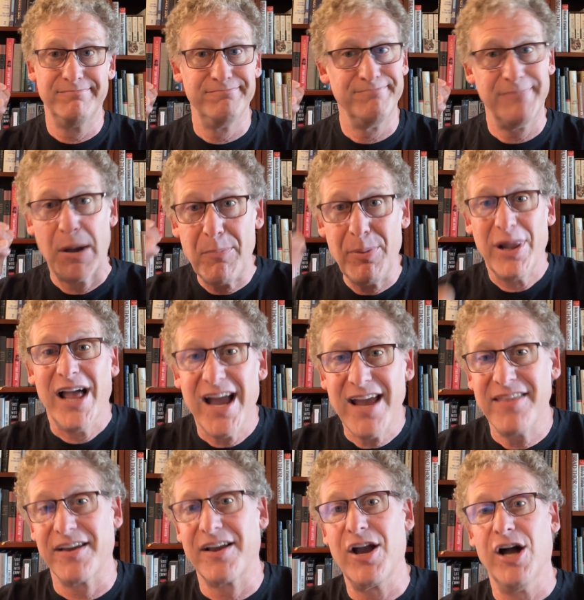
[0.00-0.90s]
apply
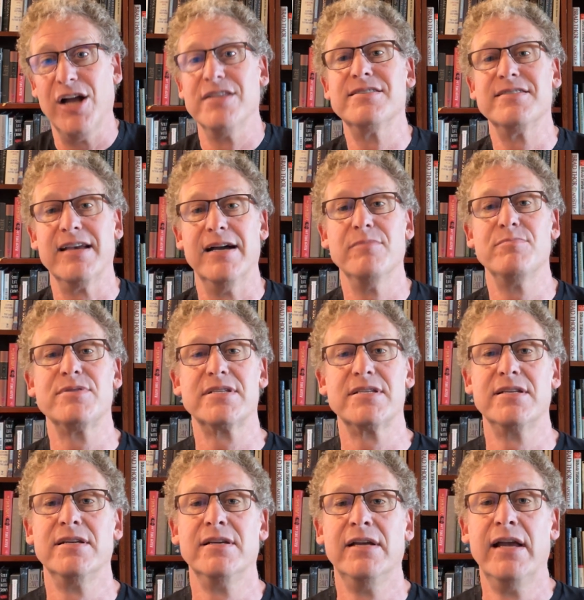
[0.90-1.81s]
the
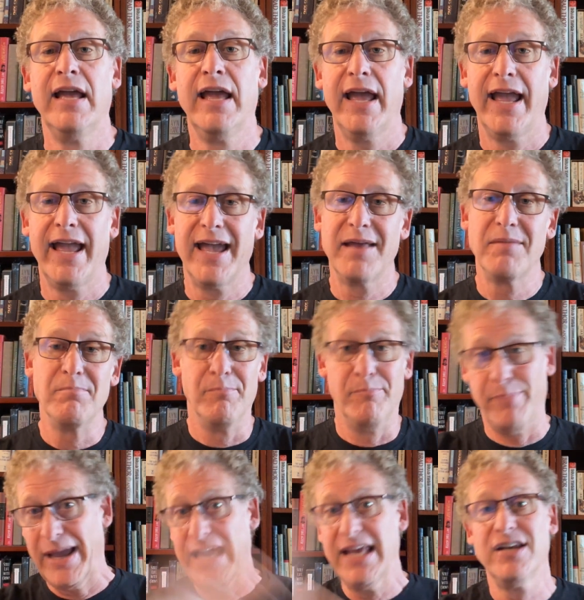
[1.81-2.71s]
concepts and
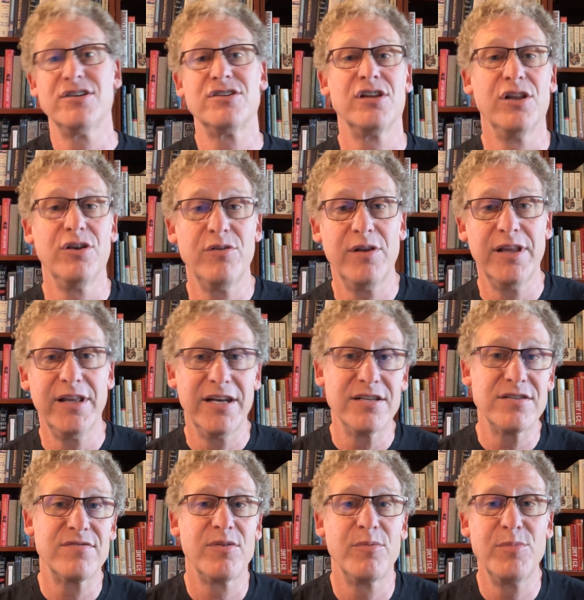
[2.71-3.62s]
banish
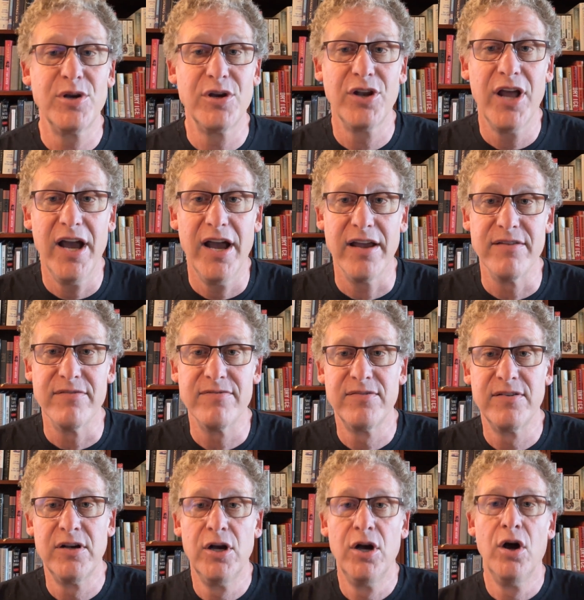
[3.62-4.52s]
loneliness from your life,
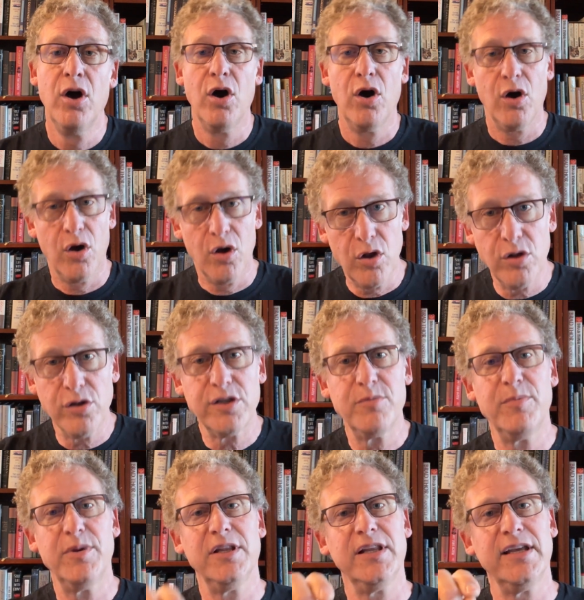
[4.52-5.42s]

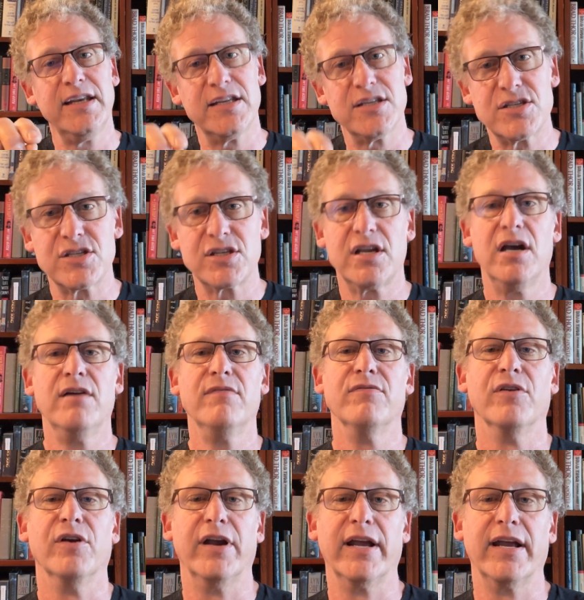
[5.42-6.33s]
ultimately
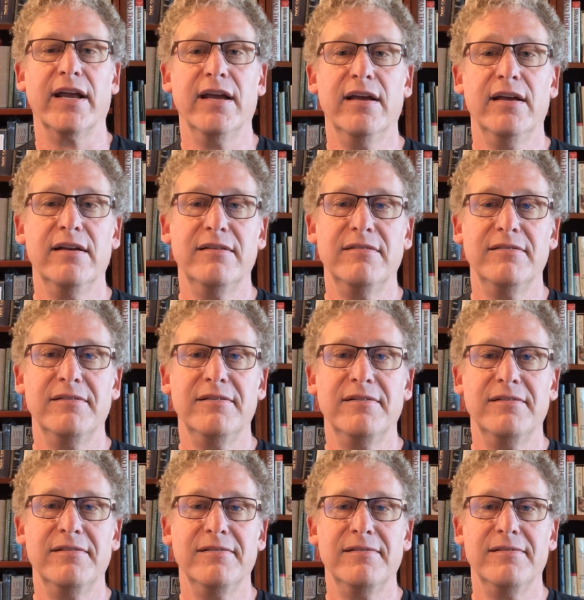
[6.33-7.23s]
discovering
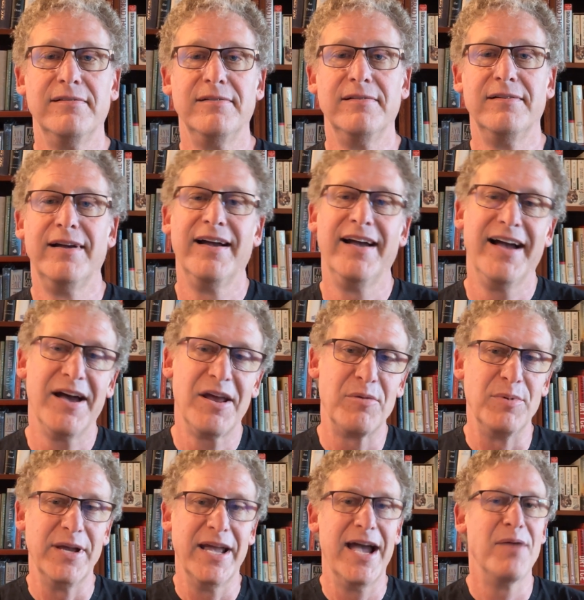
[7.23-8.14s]
how to
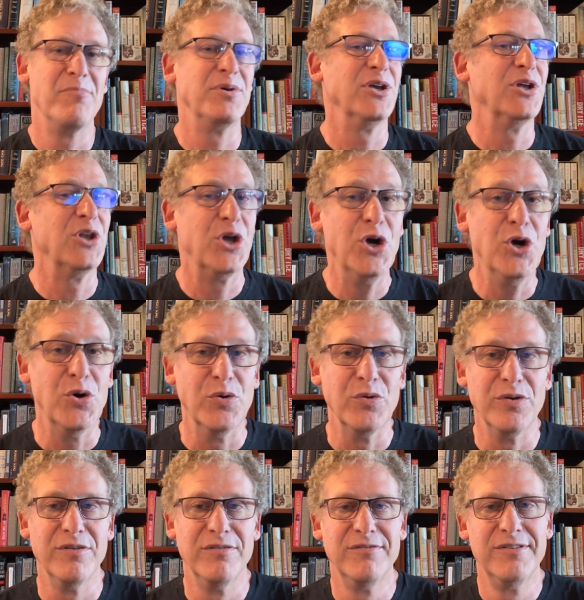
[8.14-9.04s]
be happy
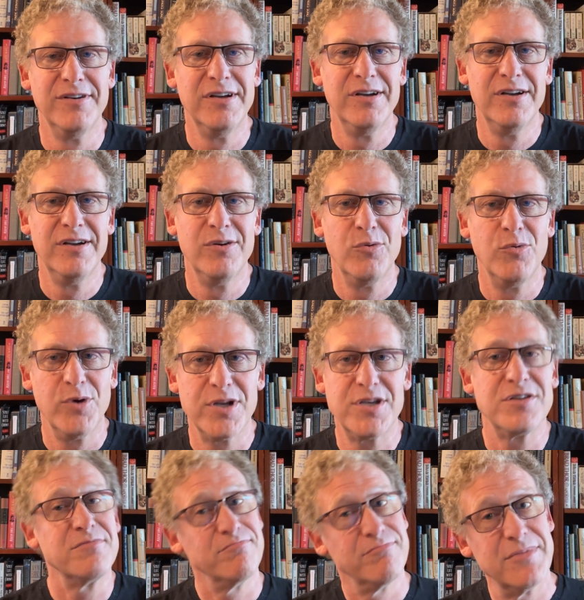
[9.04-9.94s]
alone,
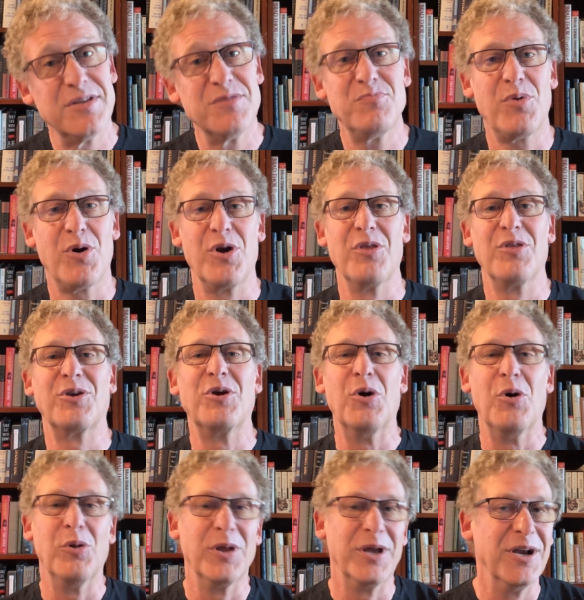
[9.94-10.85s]
which is part of the
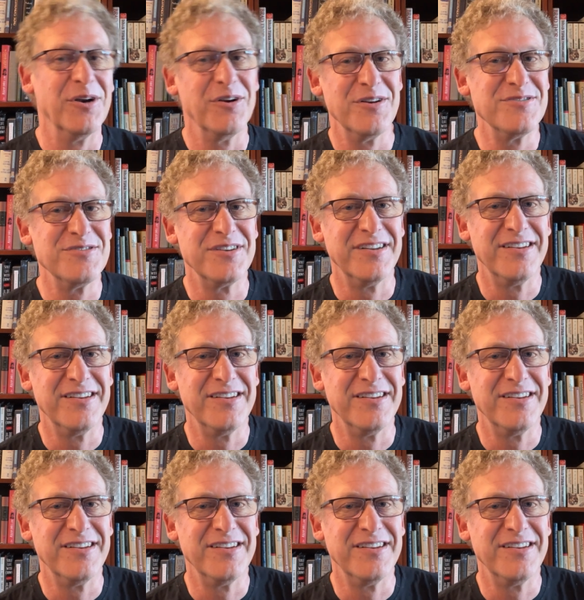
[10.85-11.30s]
goal here, isn't